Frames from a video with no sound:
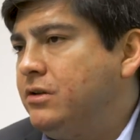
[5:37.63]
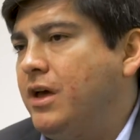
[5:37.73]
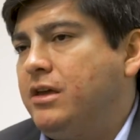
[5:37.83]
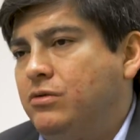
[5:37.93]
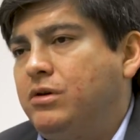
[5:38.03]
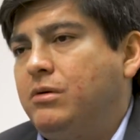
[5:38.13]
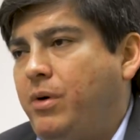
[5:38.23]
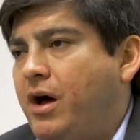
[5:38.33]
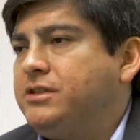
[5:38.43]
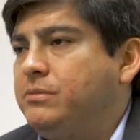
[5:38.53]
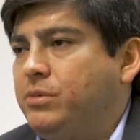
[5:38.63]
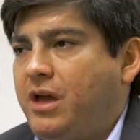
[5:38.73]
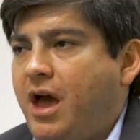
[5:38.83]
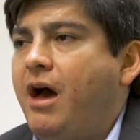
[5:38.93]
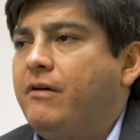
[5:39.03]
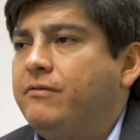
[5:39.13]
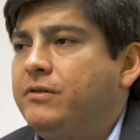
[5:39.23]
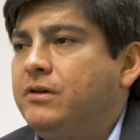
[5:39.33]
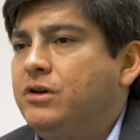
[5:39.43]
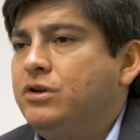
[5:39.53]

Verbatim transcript: that you can possibly have